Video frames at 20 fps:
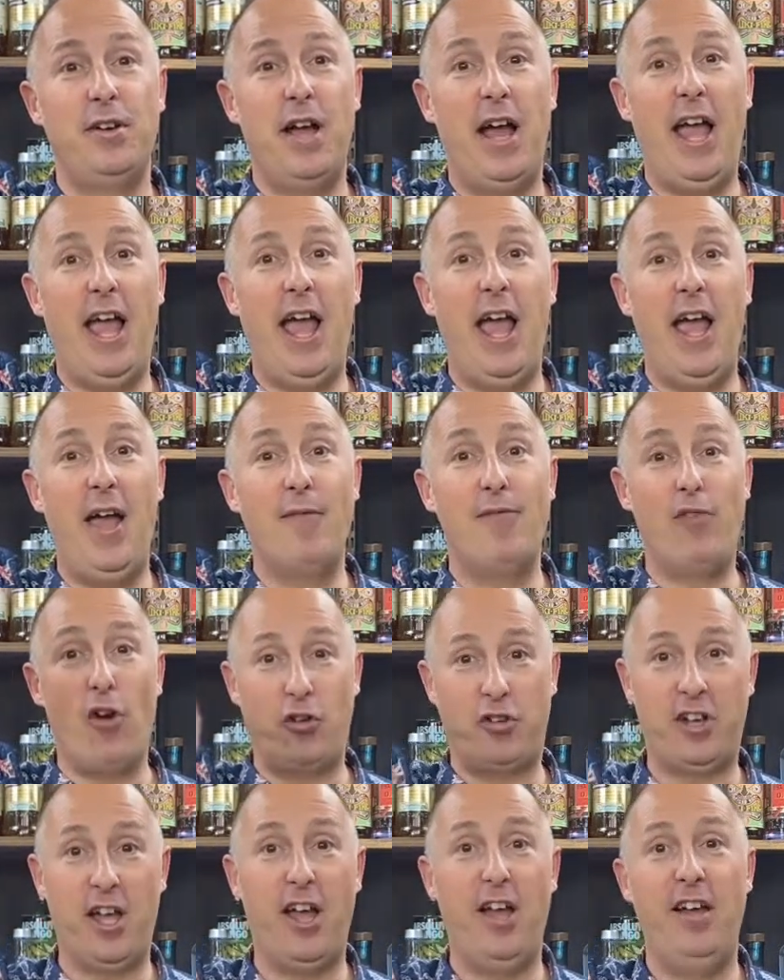
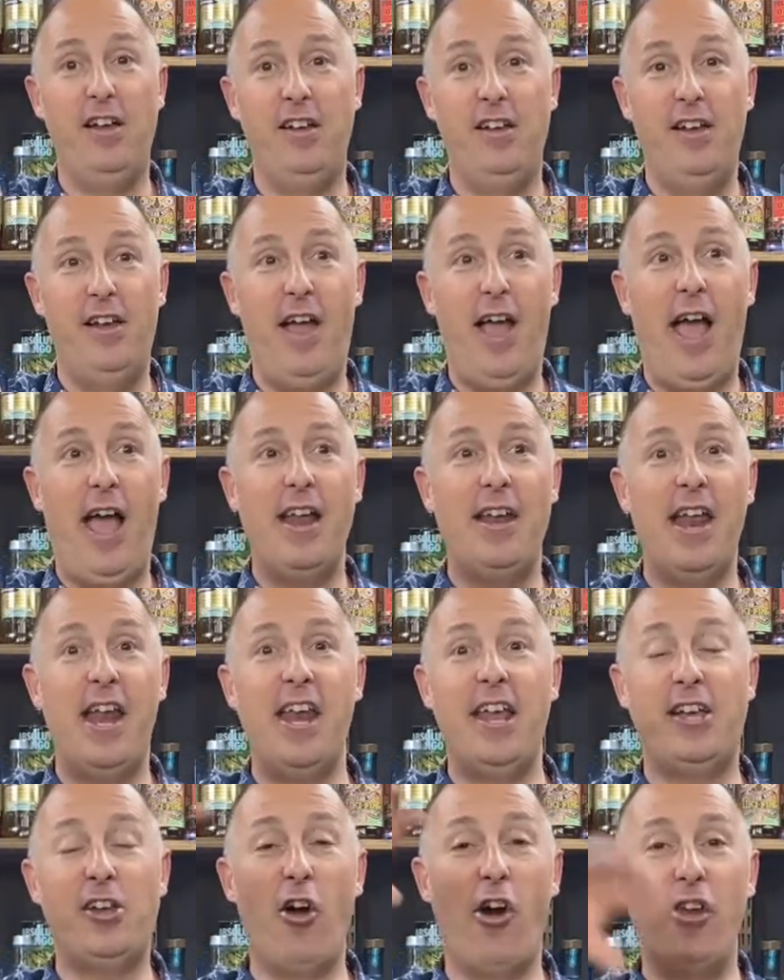vodka, and then
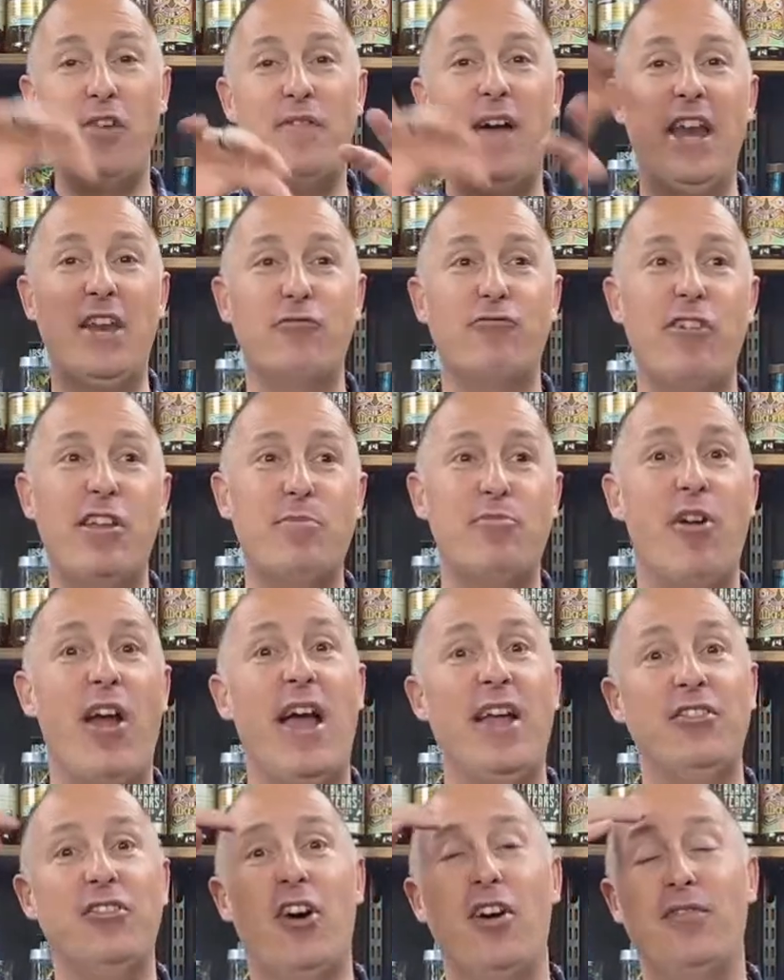they kind of had a
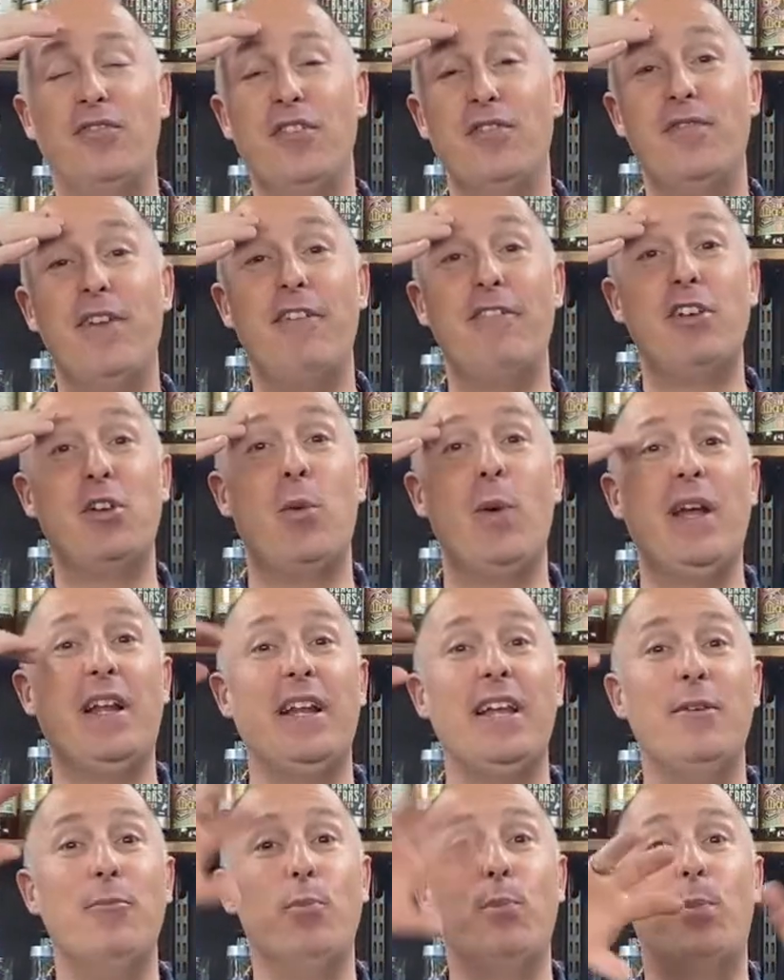rebrand after very
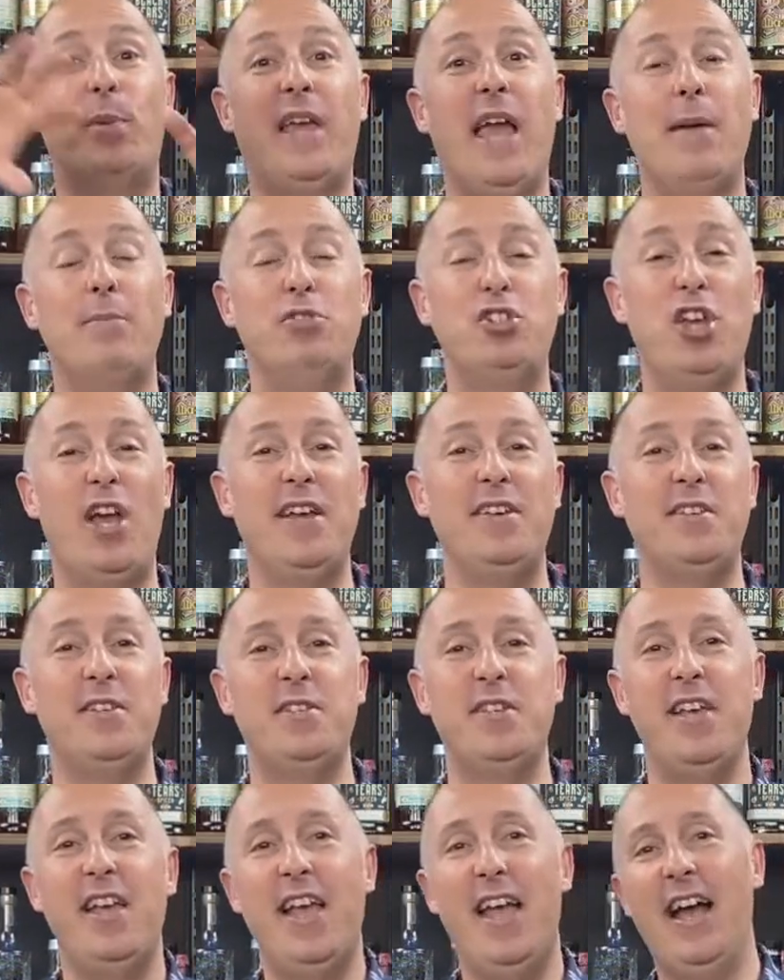quickly and became
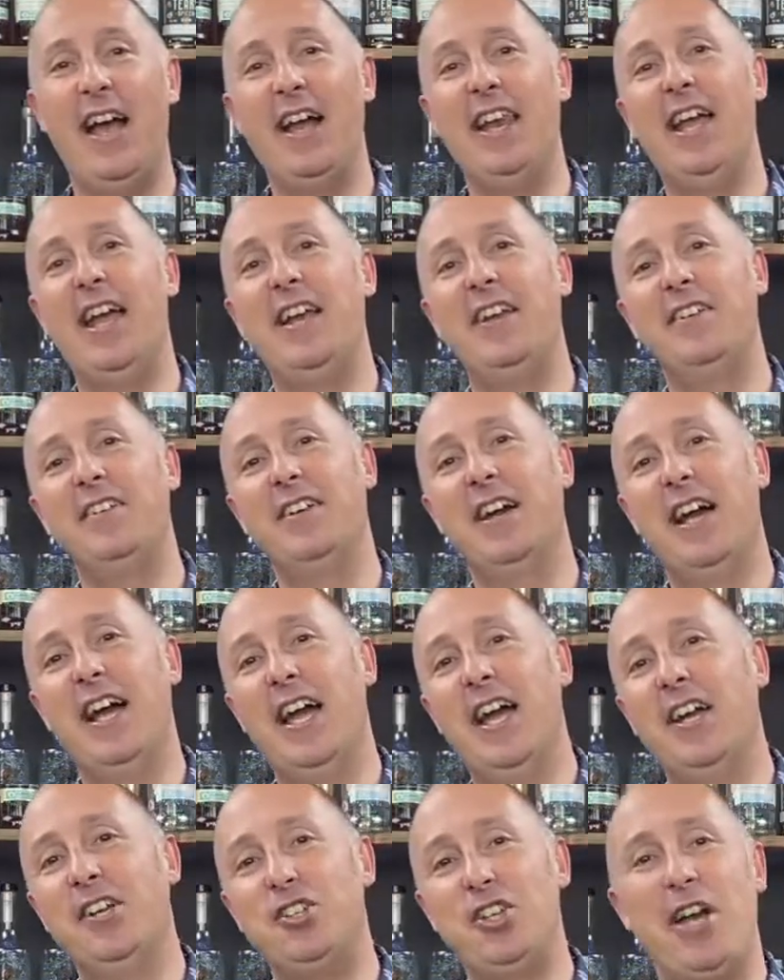Chase, and
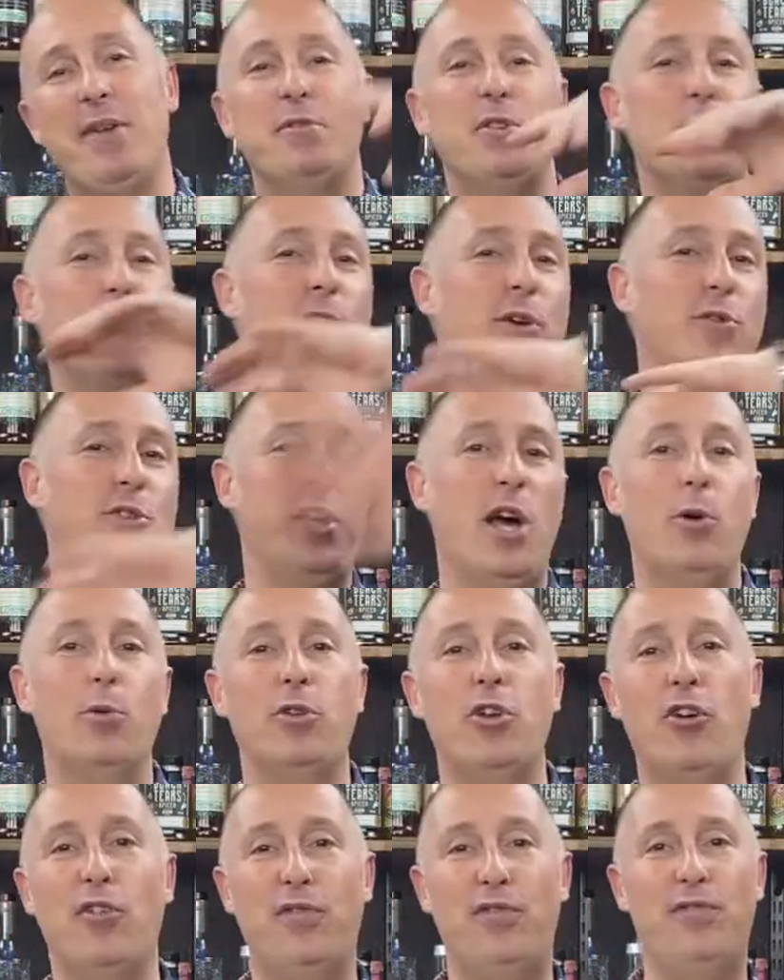then James and Will
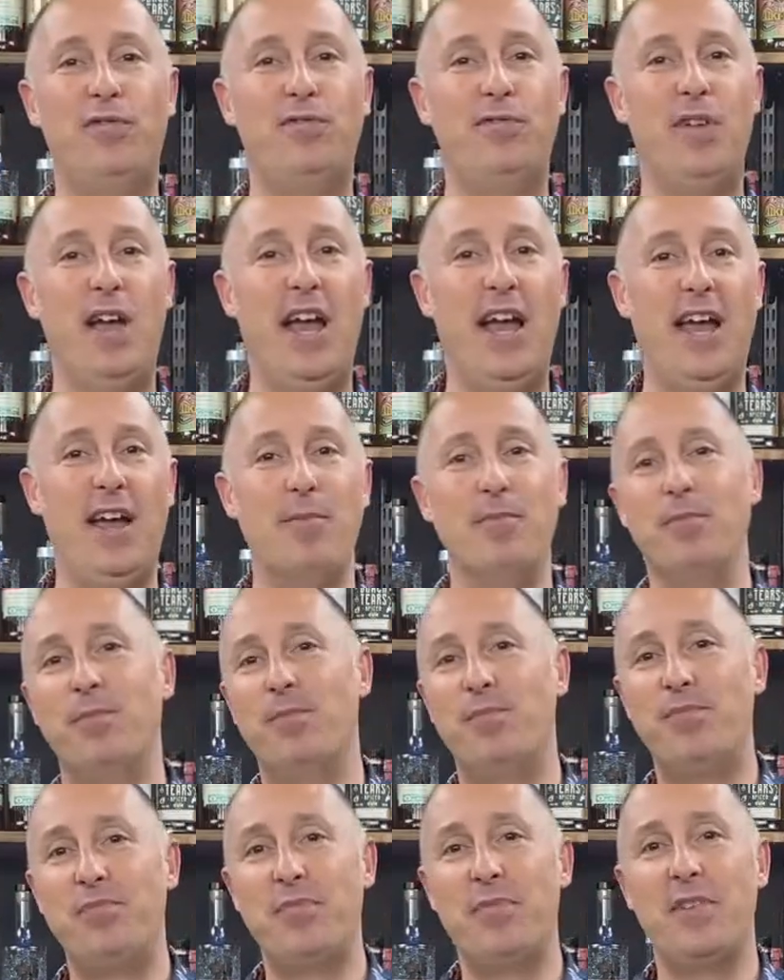sold off
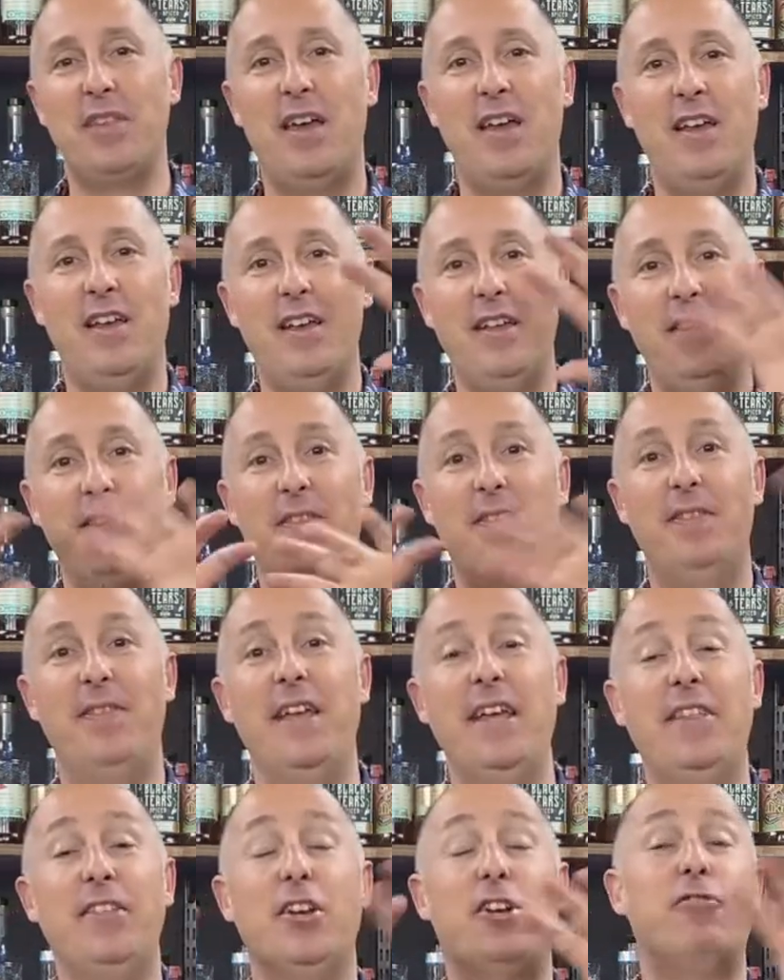
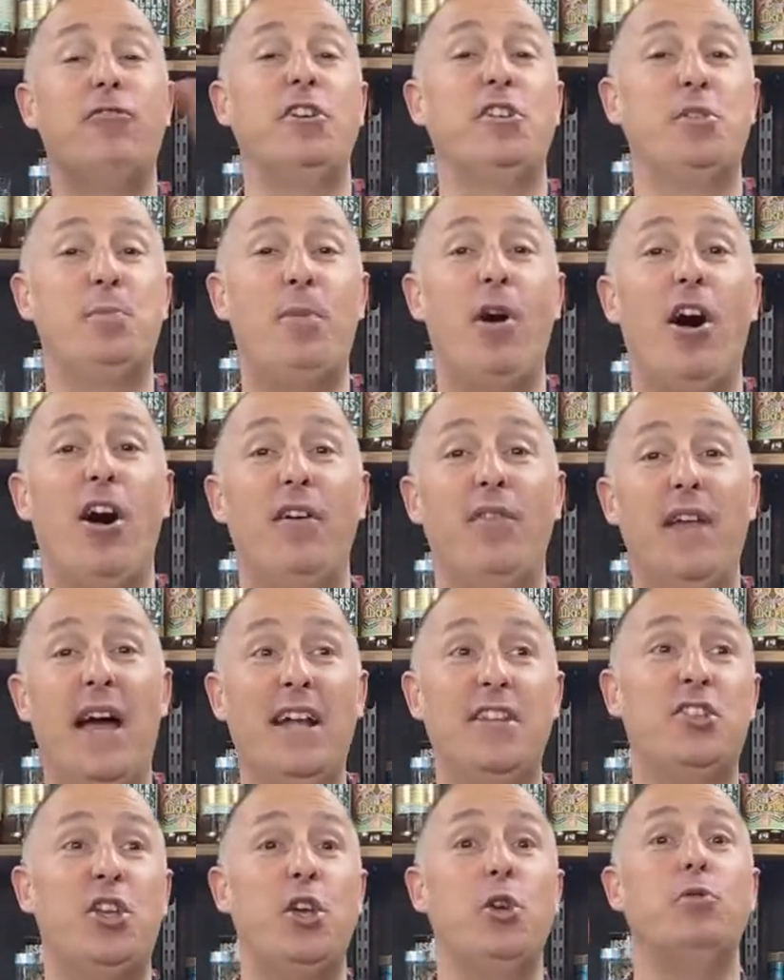the crisp part of
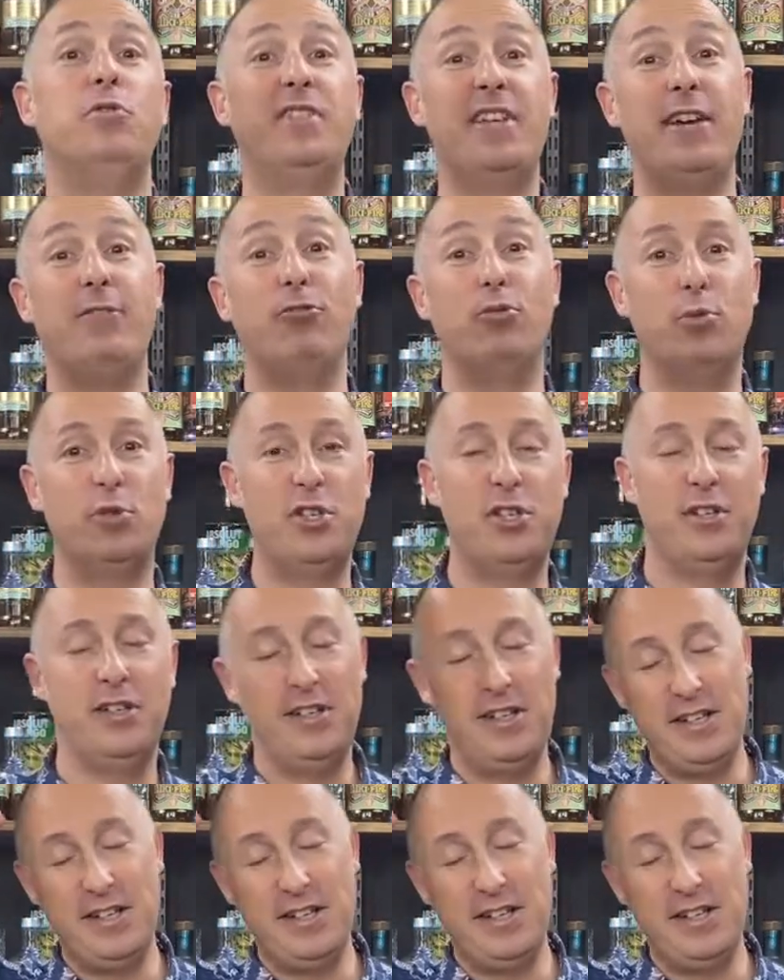that to Tyrrell's.